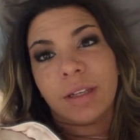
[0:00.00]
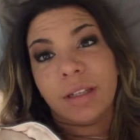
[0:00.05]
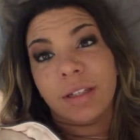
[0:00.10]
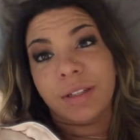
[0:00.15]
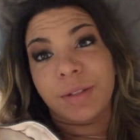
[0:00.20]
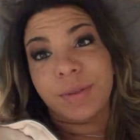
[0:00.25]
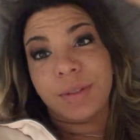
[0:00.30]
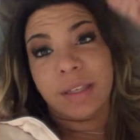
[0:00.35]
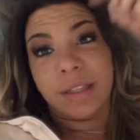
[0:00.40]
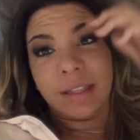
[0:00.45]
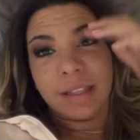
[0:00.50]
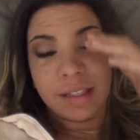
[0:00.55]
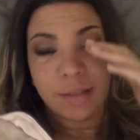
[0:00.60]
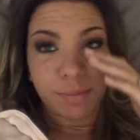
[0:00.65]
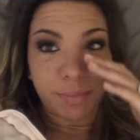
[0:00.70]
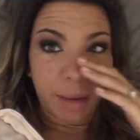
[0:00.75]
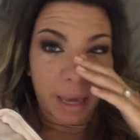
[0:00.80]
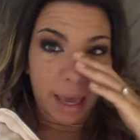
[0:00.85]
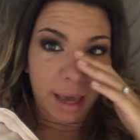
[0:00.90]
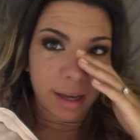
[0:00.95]
Do you see these
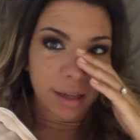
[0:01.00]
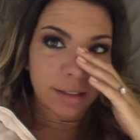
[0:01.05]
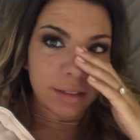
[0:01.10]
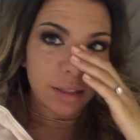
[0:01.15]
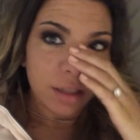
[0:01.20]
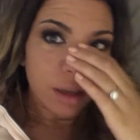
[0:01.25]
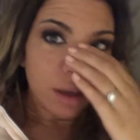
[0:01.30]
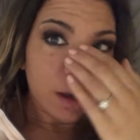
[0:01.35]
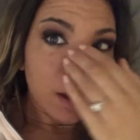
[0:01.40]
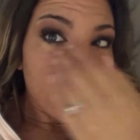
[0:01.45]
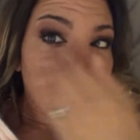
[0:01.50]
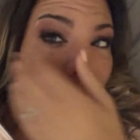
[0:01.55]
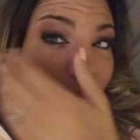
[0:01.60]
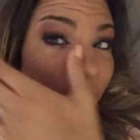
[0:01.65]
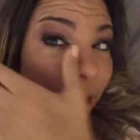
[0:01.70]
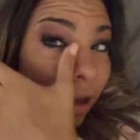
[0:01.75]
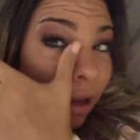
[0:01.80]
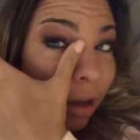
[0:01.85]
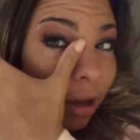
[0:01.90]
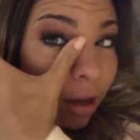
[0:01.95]
bags
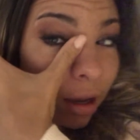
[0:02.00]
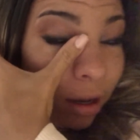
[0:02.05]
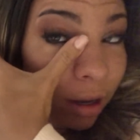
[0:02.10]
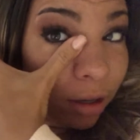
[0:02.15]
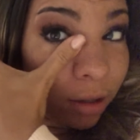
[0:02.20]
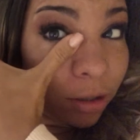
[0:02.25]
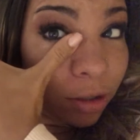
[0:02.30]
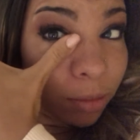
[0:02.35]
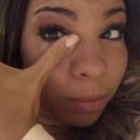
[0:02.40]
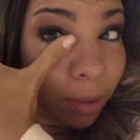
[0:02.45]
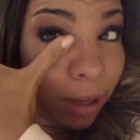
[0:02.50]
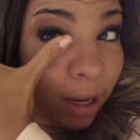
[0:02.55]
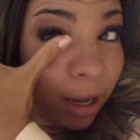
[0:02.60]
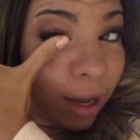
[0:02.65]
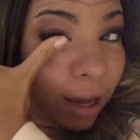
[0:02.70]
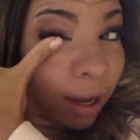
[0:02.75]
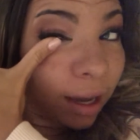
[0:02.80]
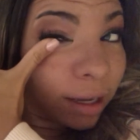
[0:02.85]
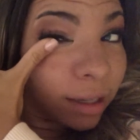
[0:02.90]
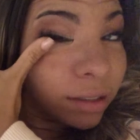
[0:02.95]
under my
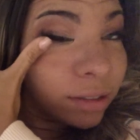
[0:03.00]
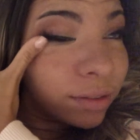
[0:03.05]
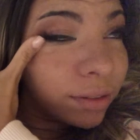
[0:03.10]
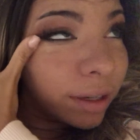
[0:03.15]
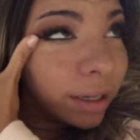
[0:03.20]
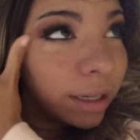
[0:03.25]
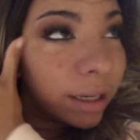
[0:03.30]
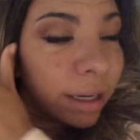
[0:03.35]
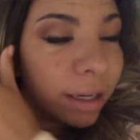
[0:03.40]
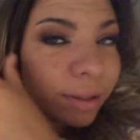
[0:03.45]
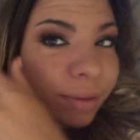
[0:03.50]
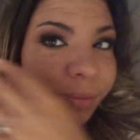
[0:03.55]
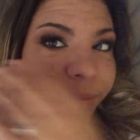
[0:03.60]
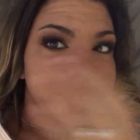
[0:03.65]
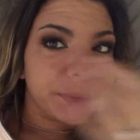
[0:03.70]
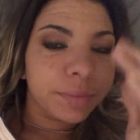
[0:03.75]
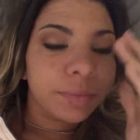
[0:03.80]
eyes right now?